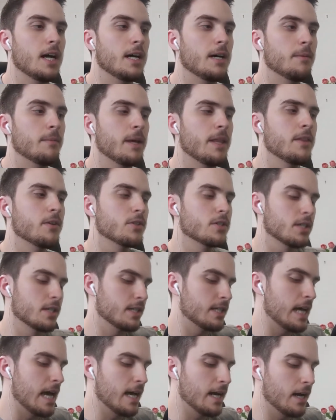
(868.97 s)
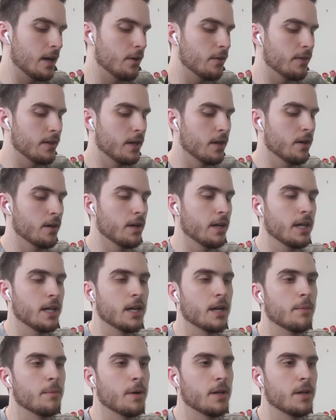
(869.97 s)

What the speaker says: And there's a stat out there, and I